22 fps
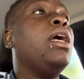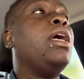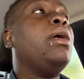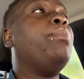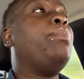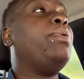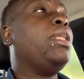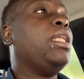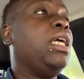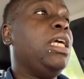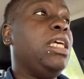
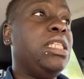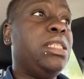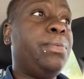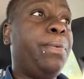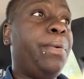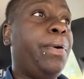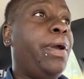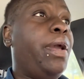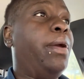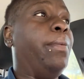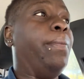please
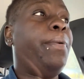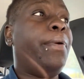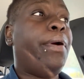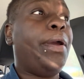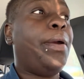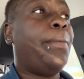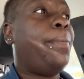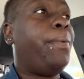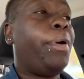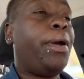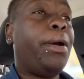pray,
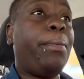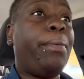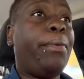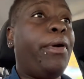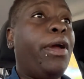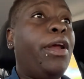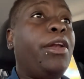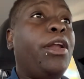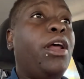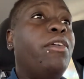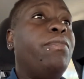
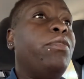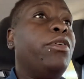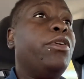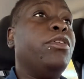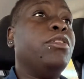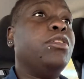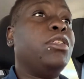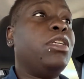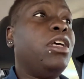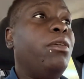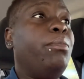not for
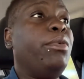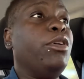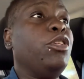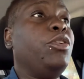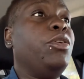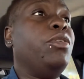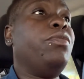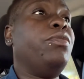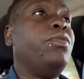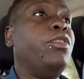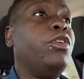yourself, but
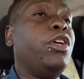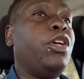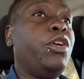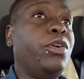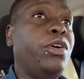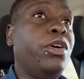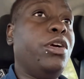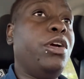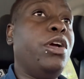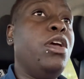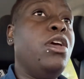for
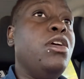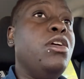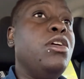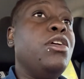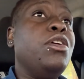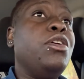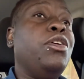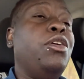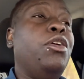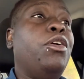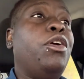your
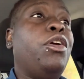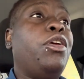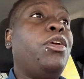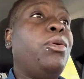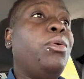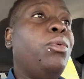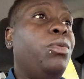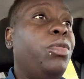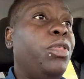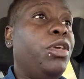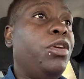
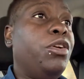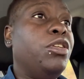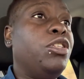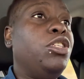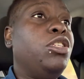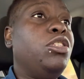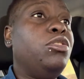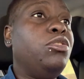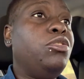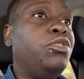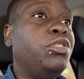youth or your
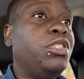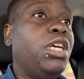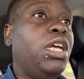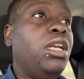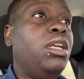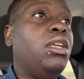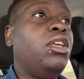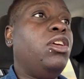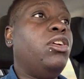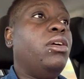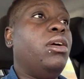
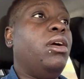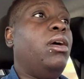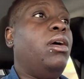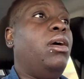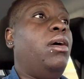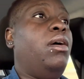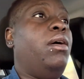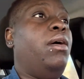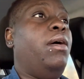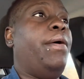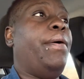children,
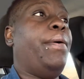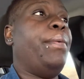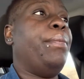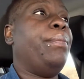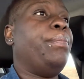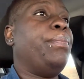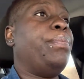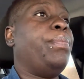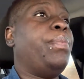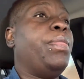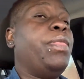
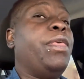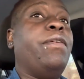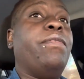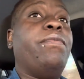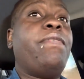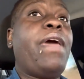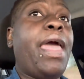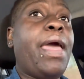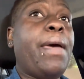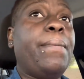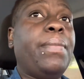your
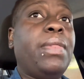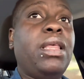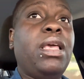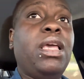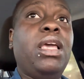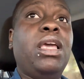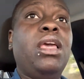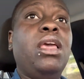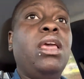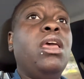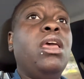family,